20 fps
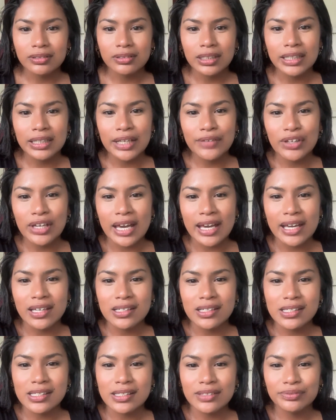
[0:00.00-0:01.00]
love you
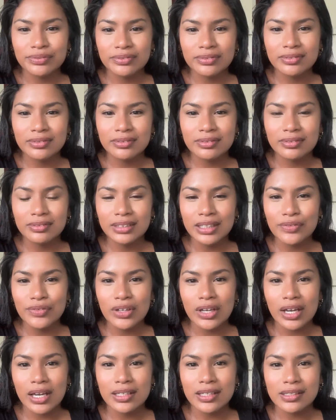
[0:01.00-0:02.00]
guys. Love you
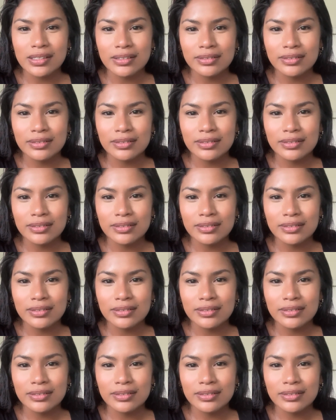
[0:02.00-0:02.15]
guys.